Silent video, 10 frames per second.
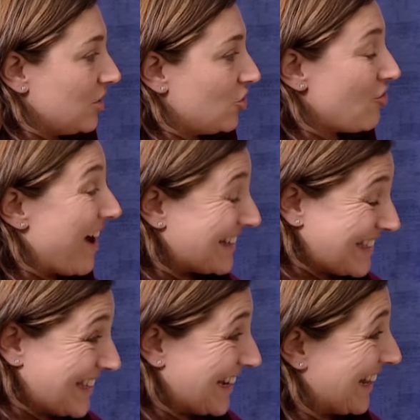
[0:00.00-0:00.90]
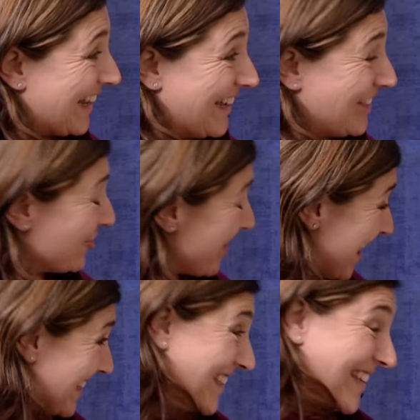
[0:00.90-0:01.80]
drastically,
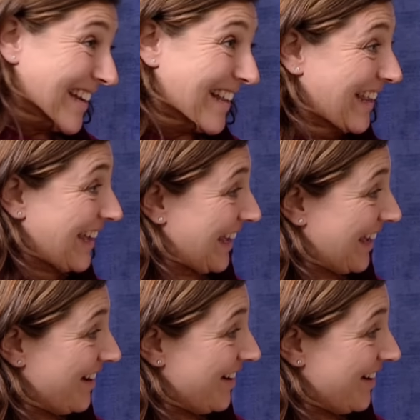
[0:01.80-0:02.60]
drastically.